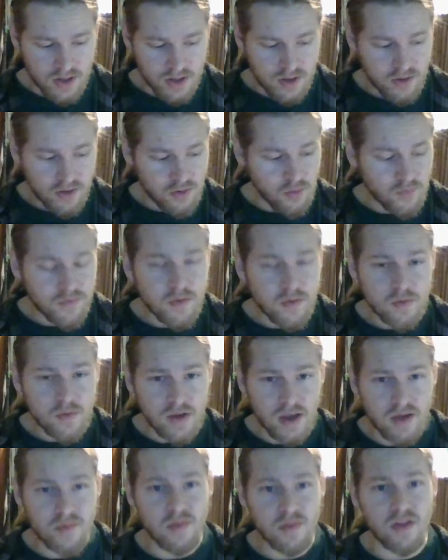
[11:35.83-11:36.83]
So a few
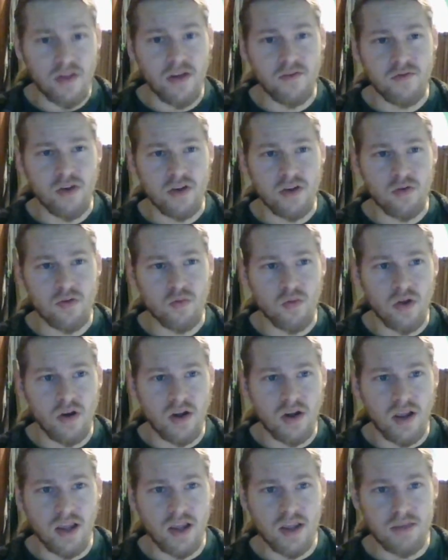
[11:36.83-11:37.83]
times I've tried to
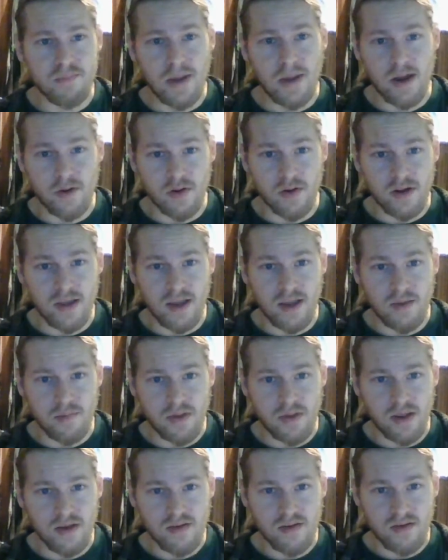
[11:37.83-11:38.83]
run a pirate
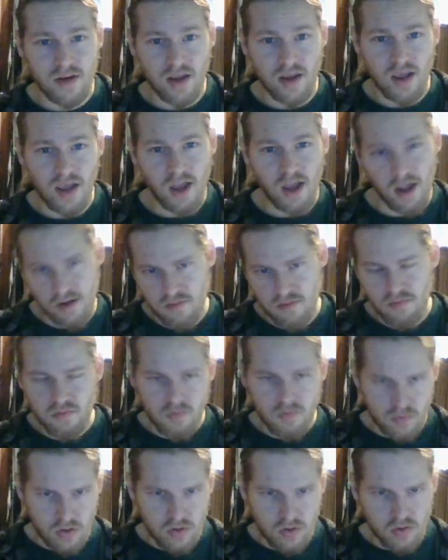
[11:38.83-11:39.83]
campaign, and
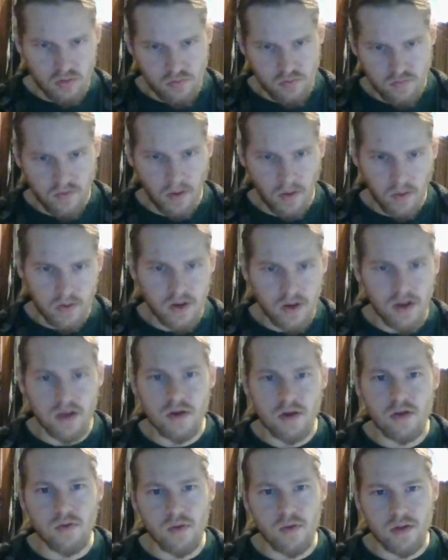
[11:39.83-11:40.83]
to
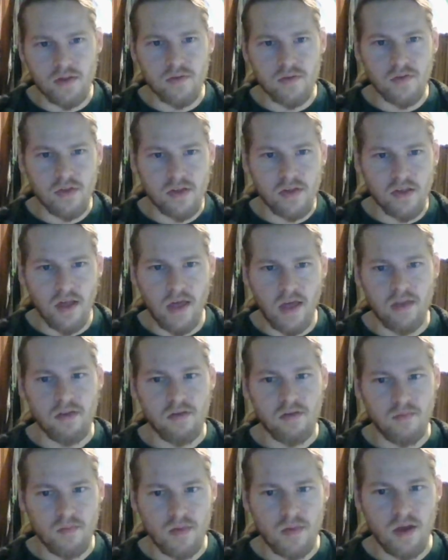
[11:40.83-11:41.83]
varying degrees of
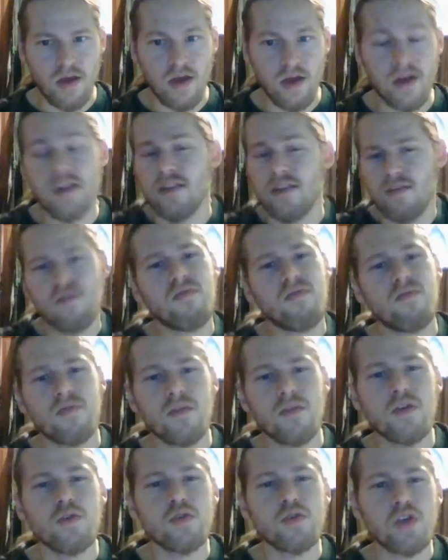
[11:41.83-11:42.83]
success. It's
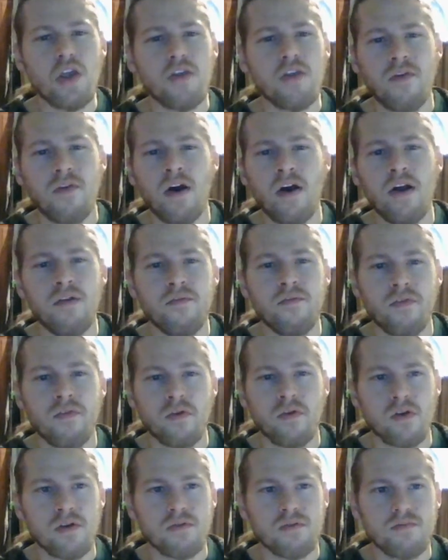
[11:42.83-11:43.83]
usually fun
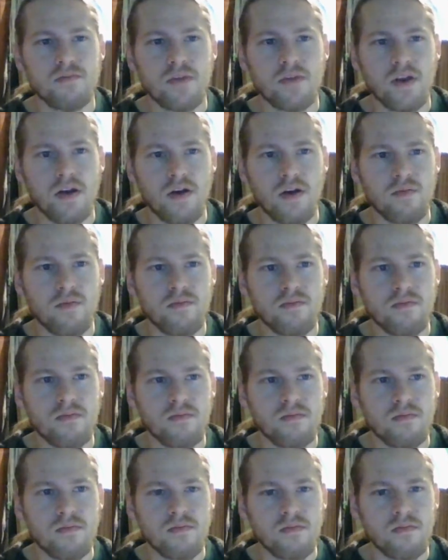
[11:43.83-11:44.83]
for,
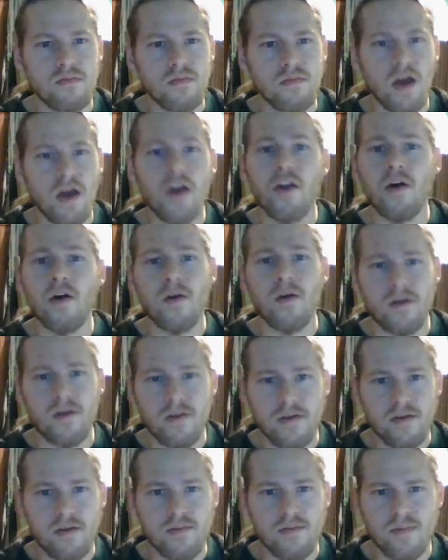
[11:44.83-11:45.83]
an
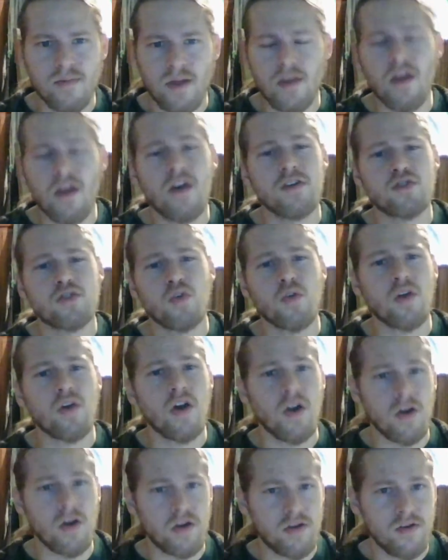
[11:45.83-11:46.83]
arc, a short
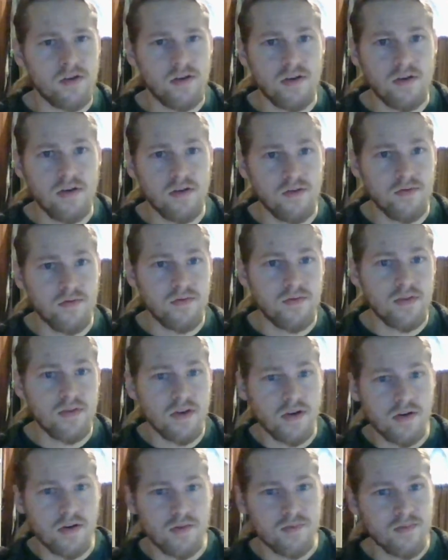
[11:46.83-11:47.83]
arc of,
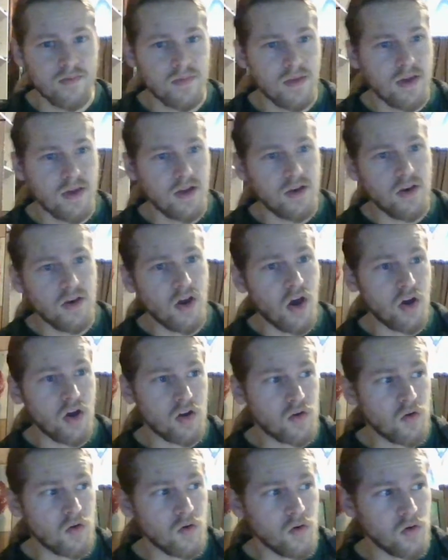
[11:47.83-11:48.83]

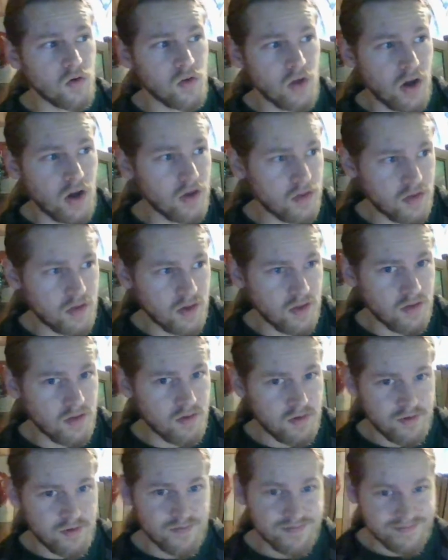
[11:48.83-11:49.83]
nautical
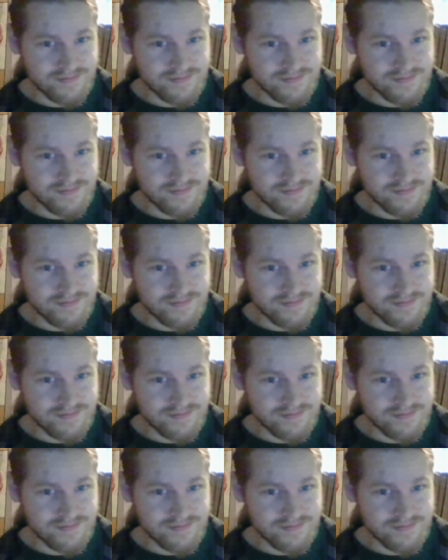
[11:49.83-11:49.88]
nonsense.